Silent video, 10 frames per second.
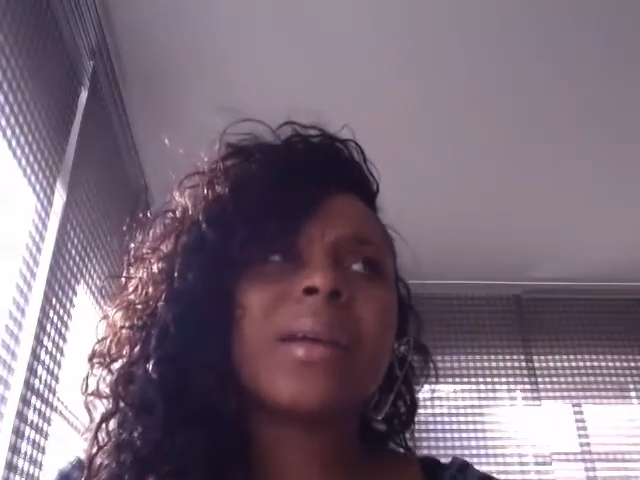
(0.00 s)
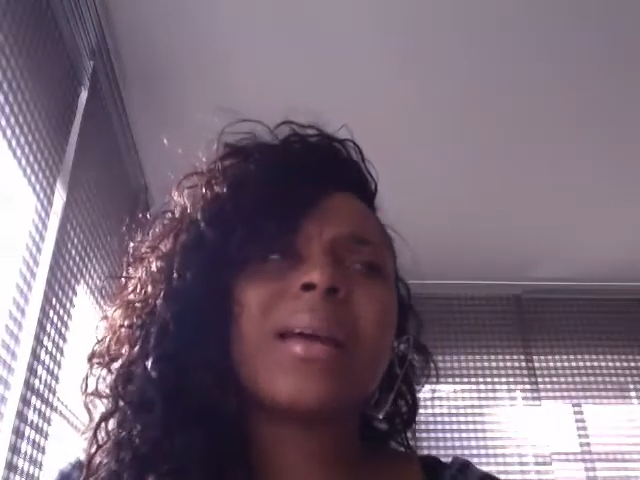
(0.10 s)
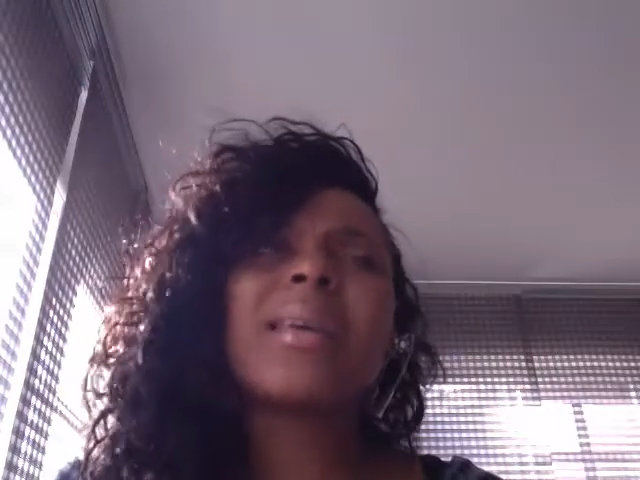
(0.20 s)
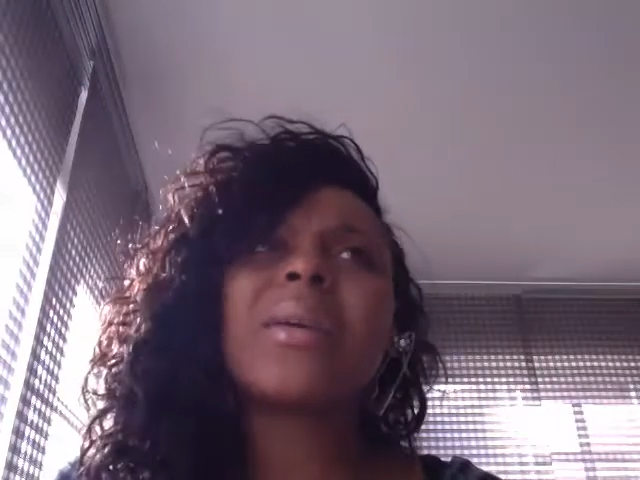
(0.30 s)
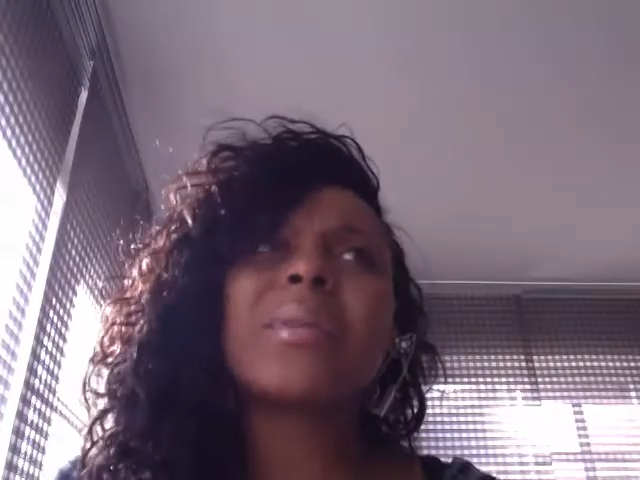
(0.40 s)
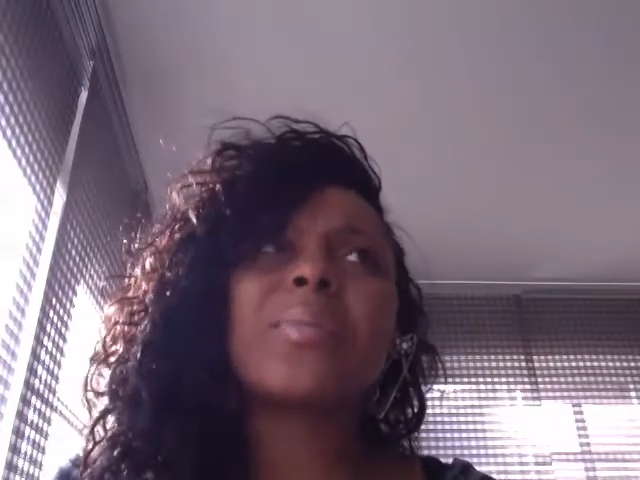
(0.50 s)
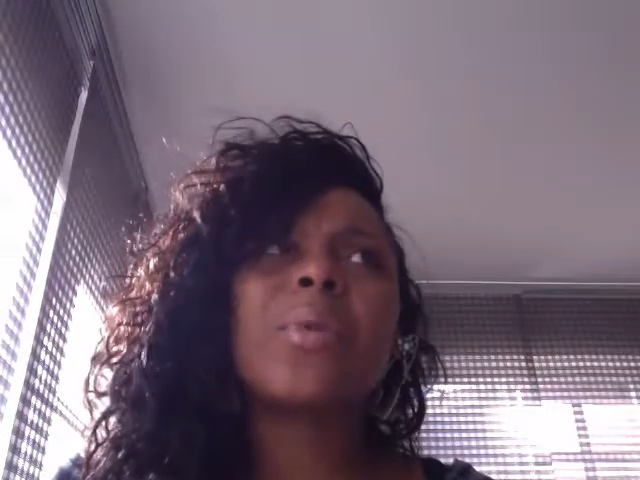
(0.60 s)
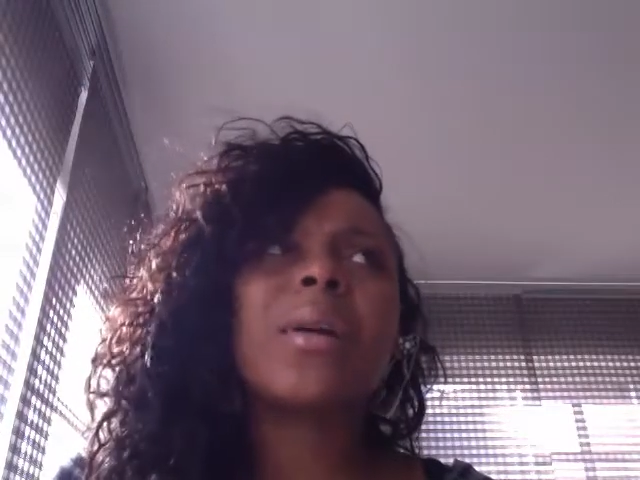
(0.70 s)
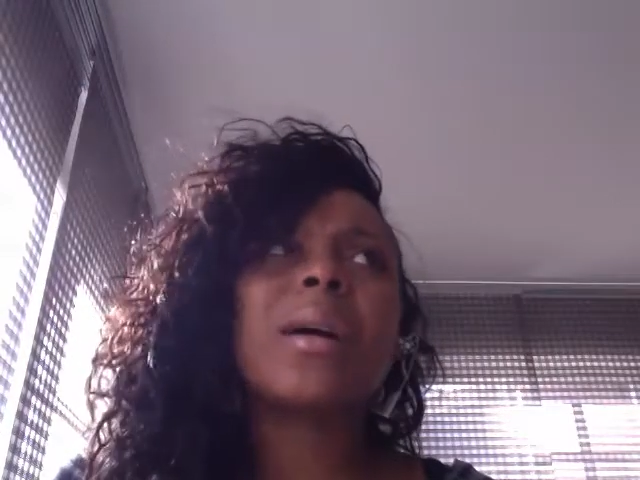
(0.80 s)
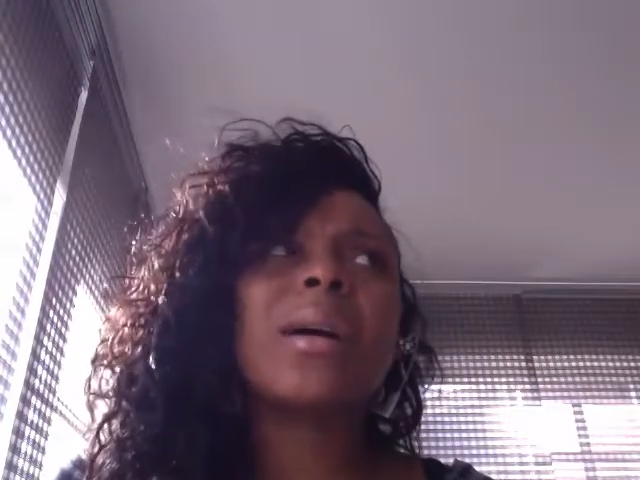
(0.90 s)
I think it was
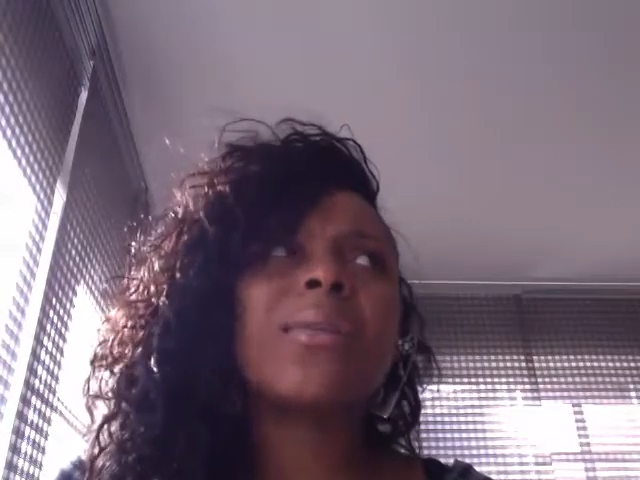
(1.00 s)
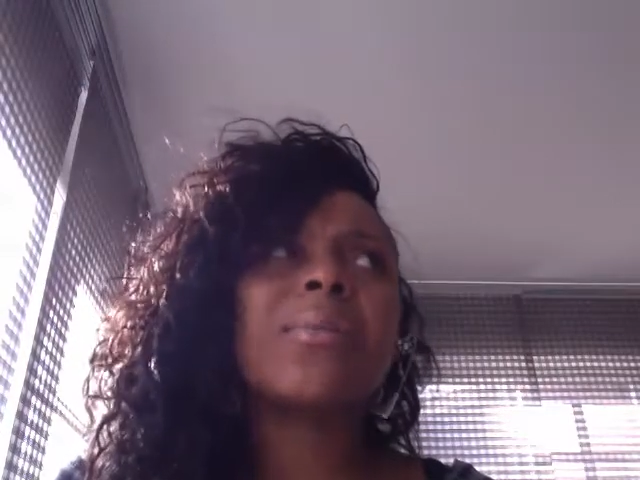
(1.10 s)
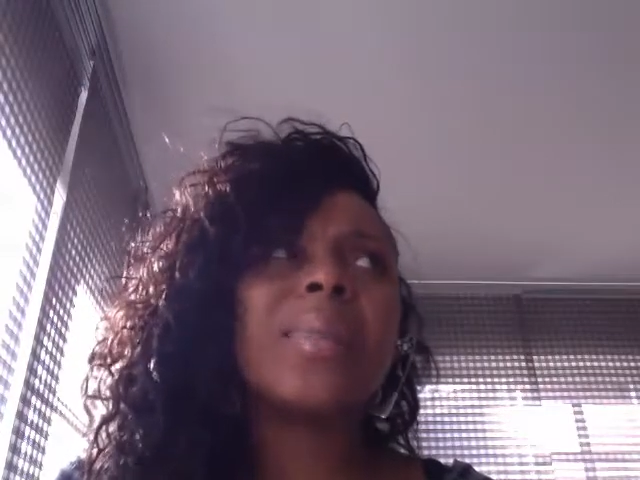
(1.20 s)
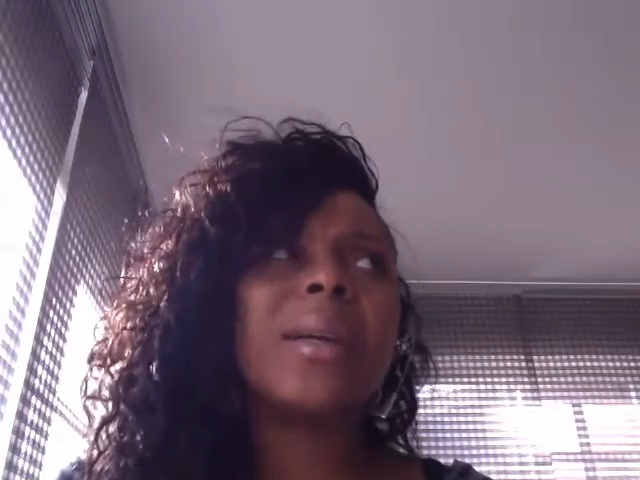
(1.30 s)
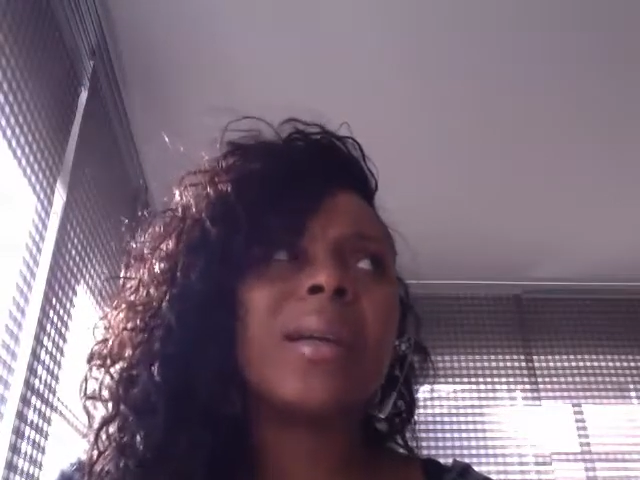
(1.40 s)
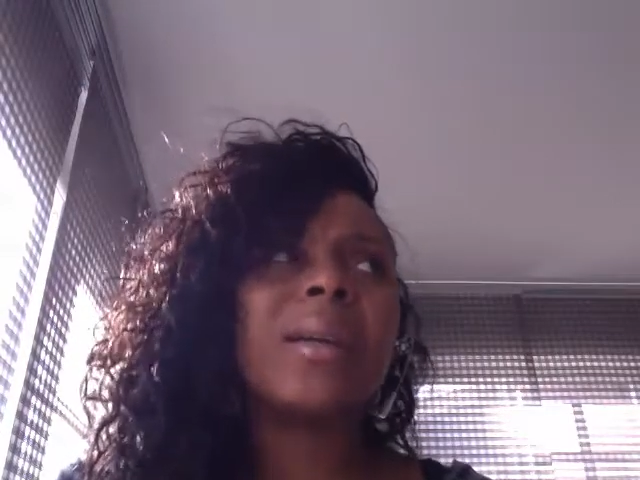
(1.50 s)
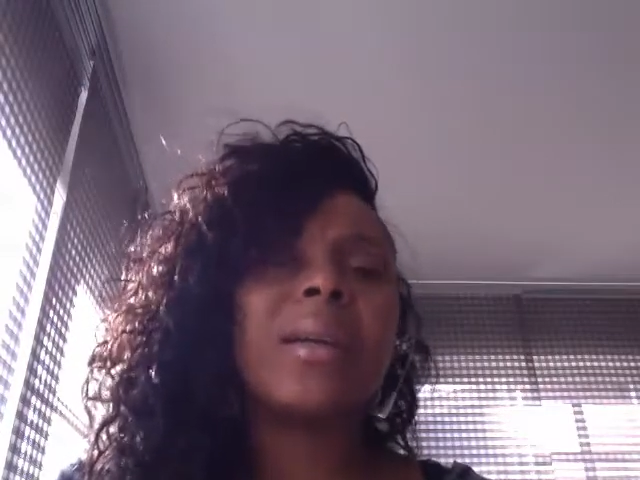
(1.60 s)
more of me